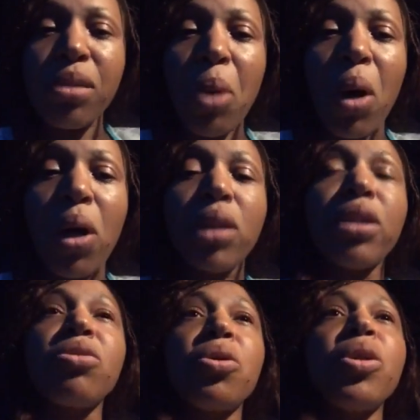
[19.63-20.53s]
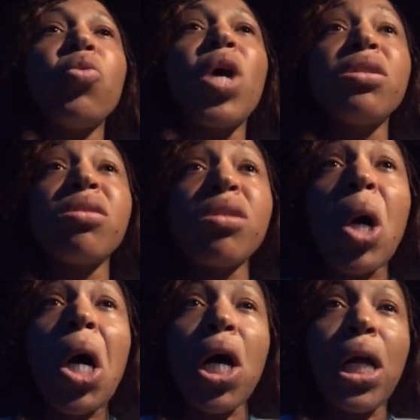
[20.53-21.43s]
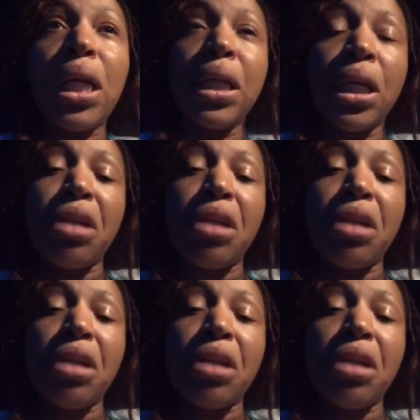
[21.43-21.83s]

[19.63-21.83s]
small. There's only one stall.